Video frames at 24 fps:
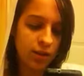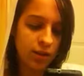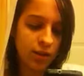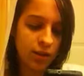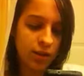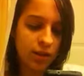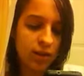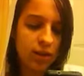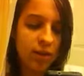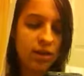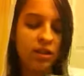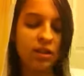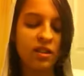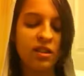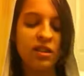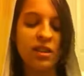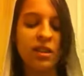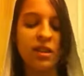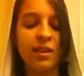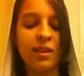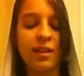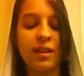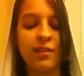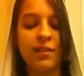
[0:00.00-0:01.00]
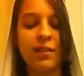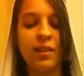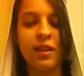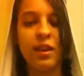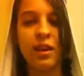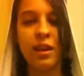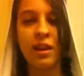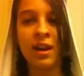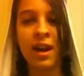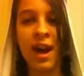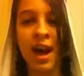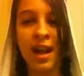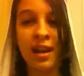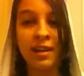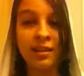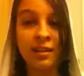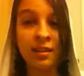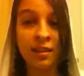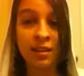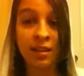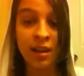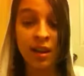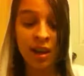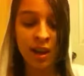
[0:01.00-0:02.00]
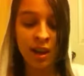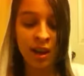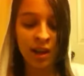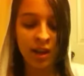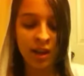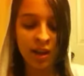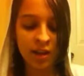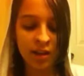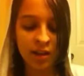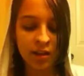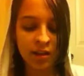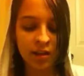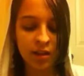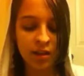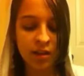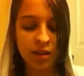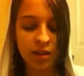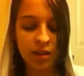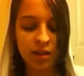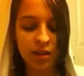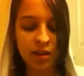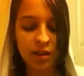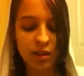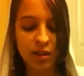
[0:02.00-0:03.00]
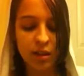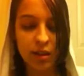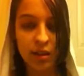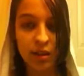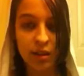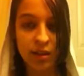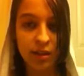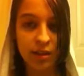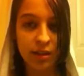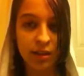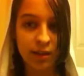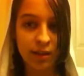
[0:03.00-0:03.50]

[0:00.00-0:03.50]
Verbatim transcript: citizen of the United States? Yes.